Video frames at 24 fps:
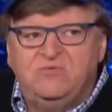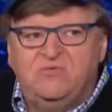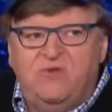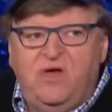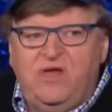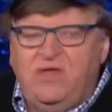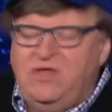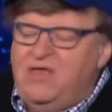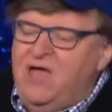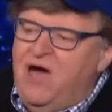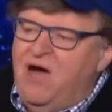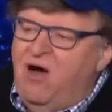
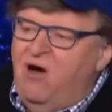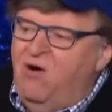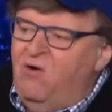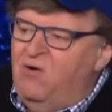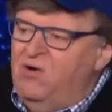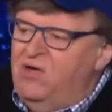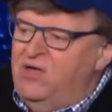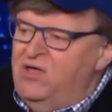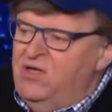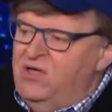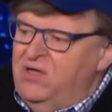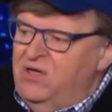right
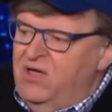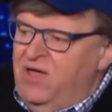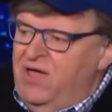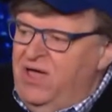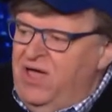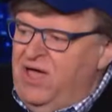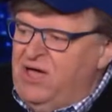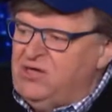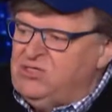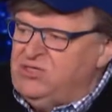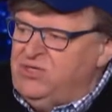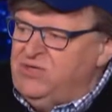now
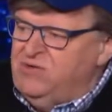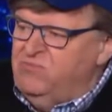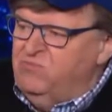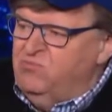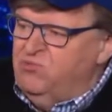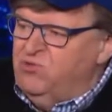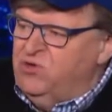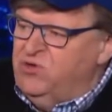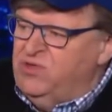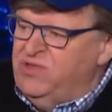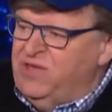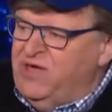actually
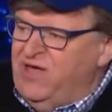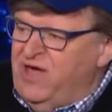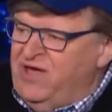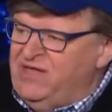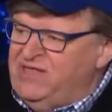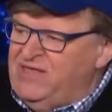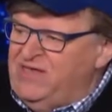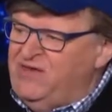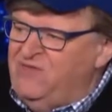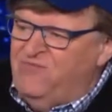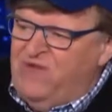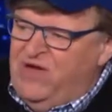really
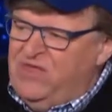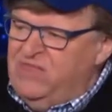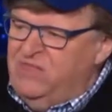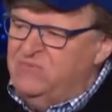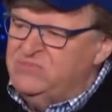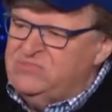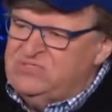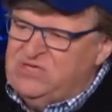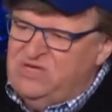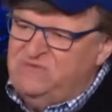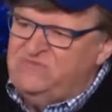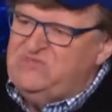identify
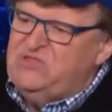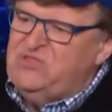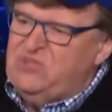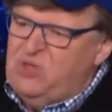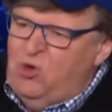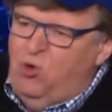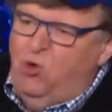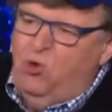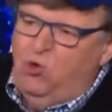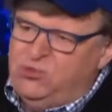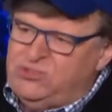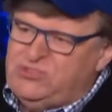themselves in the
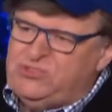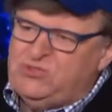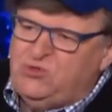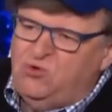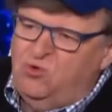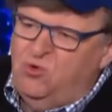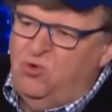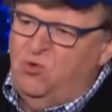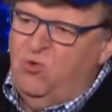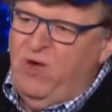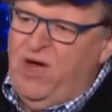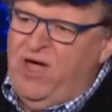old
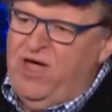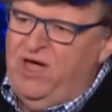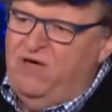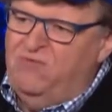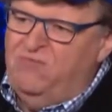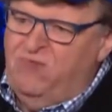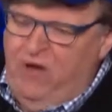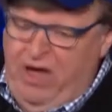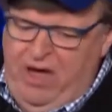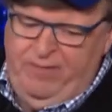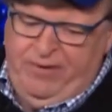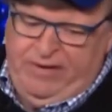school way
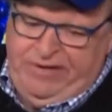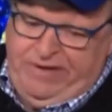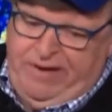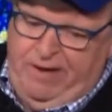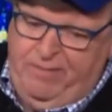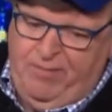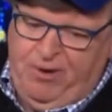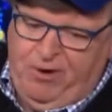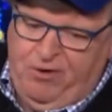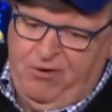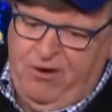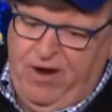of I'm a
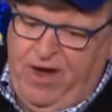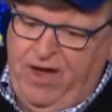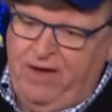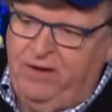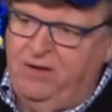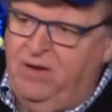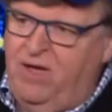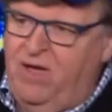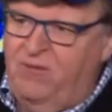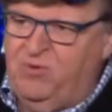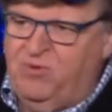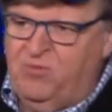Democrat,
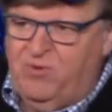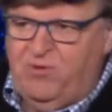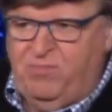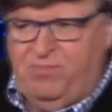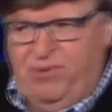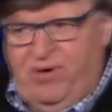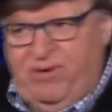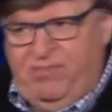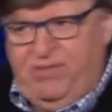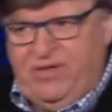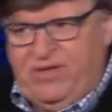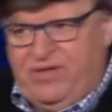I'm a
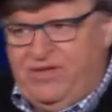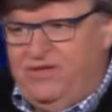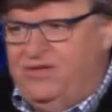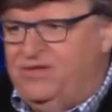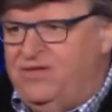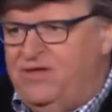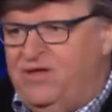Republican,